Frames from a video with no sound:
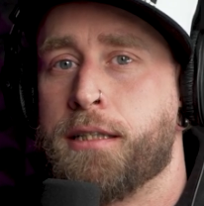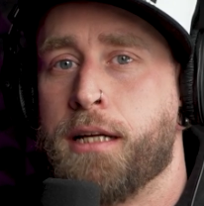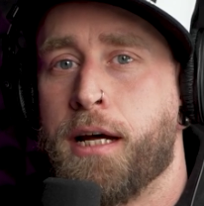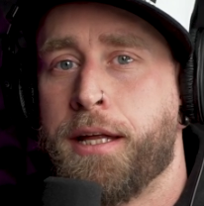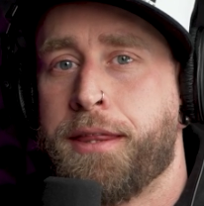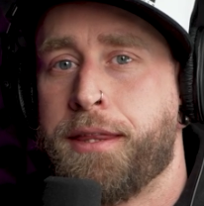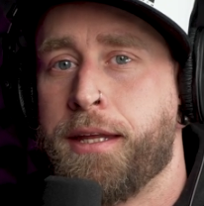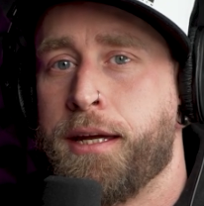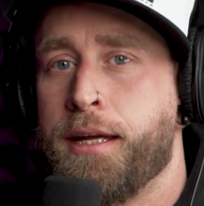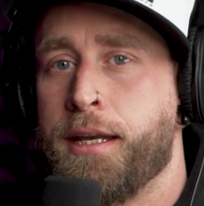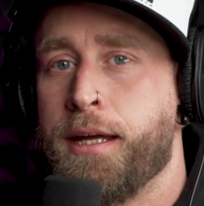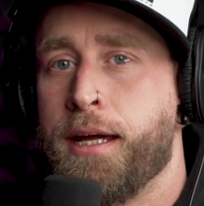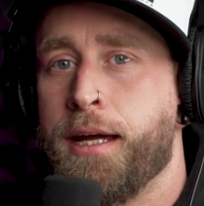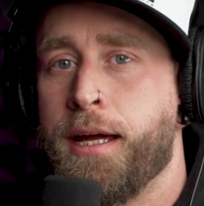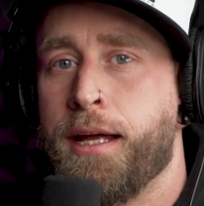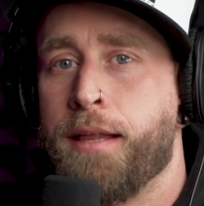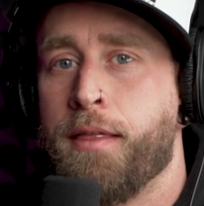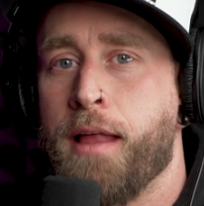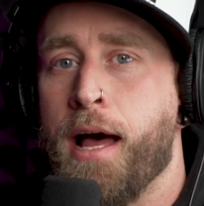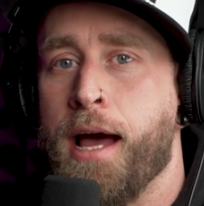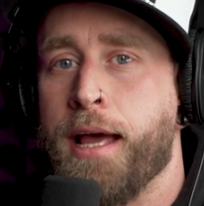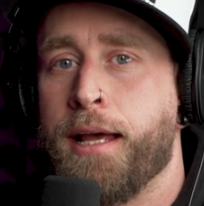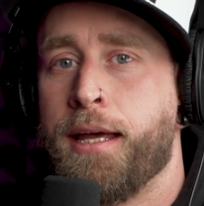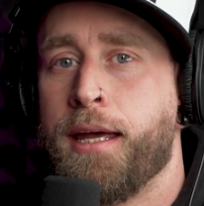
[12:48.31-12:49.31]
nothing. And
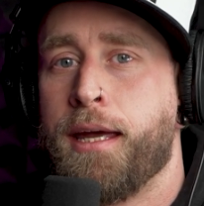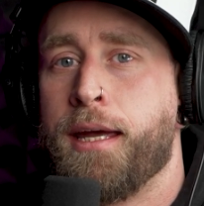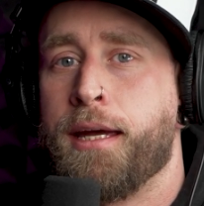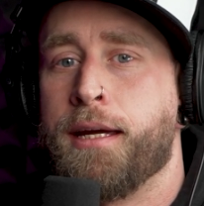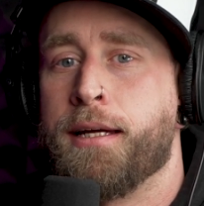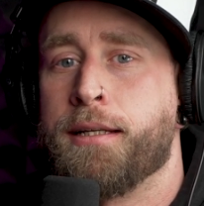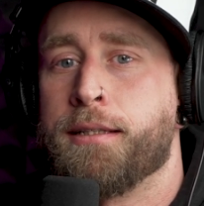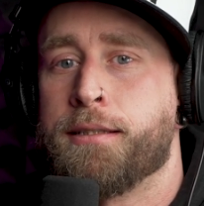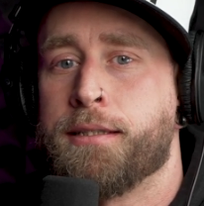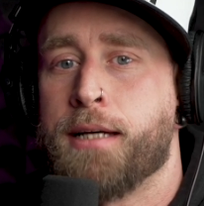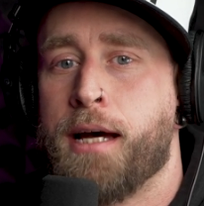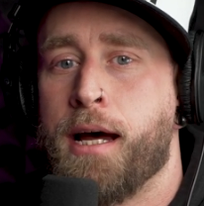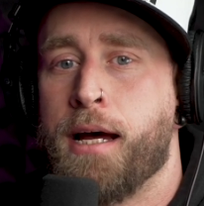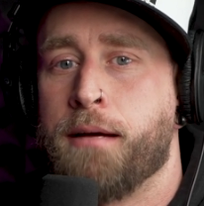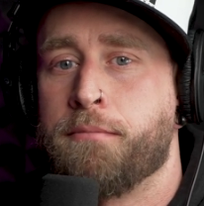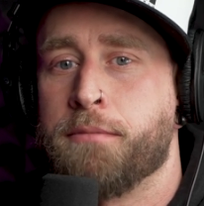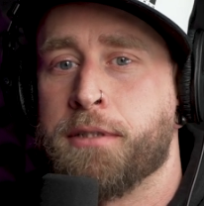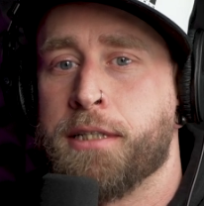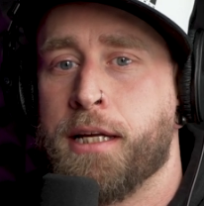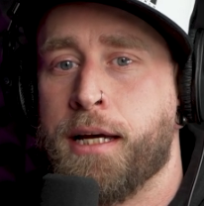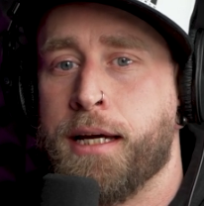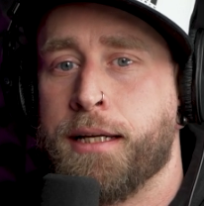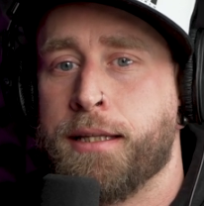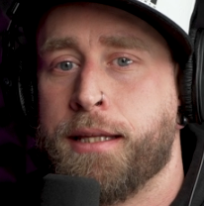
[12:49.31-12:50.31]
like in
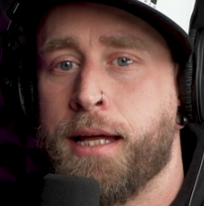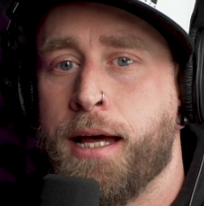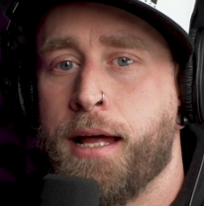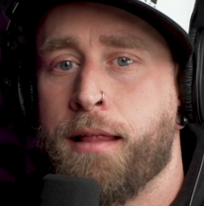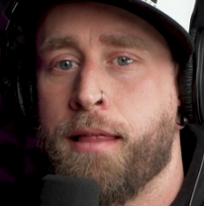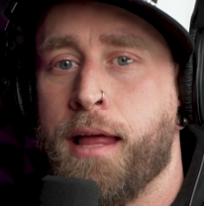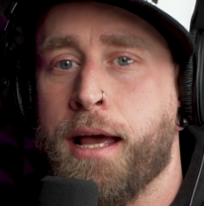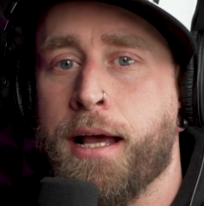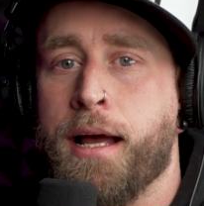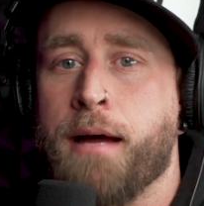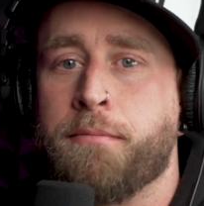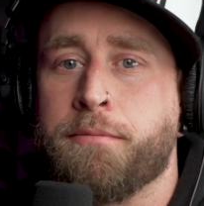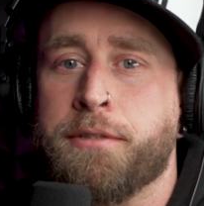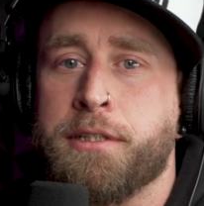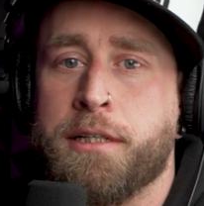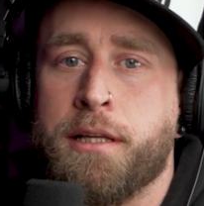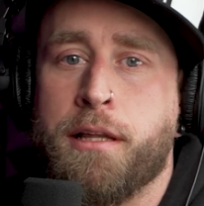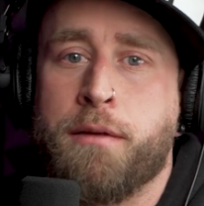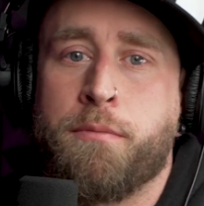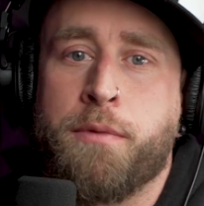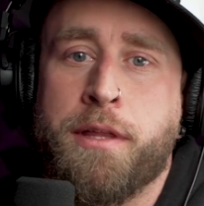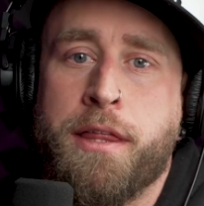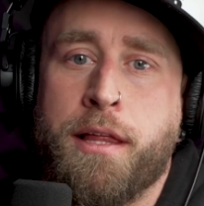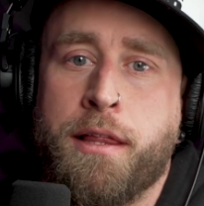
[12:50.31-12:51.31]
times like that, like I'm
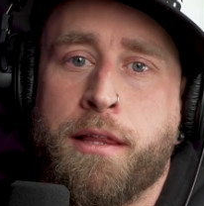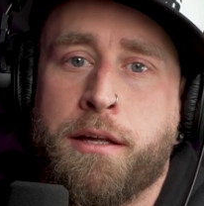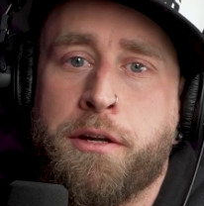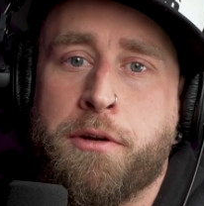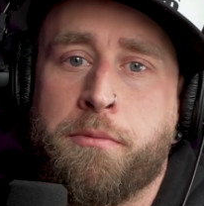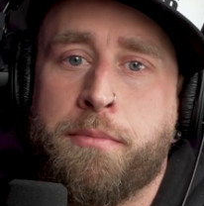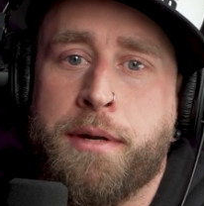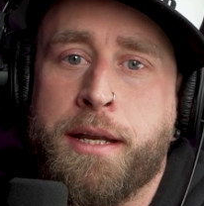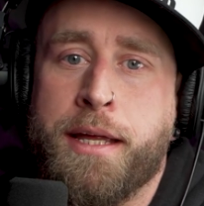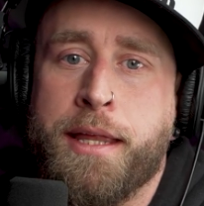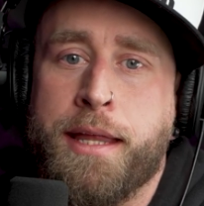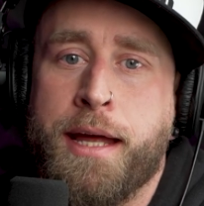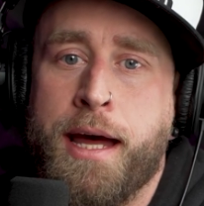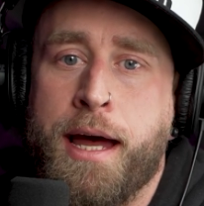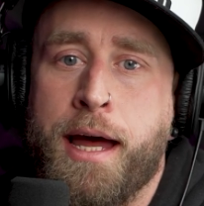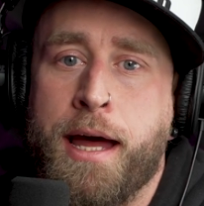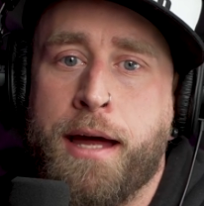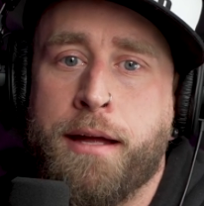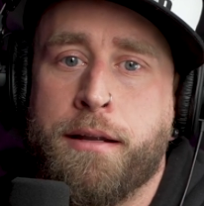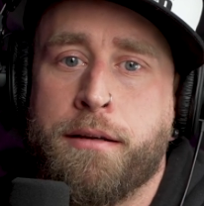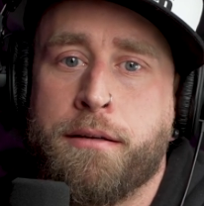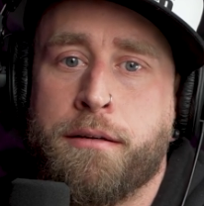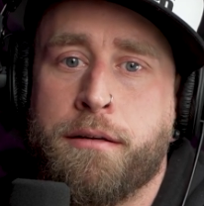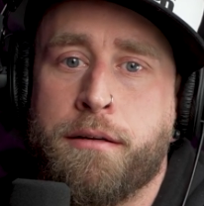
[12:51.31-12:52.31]
dealing with a little bit of that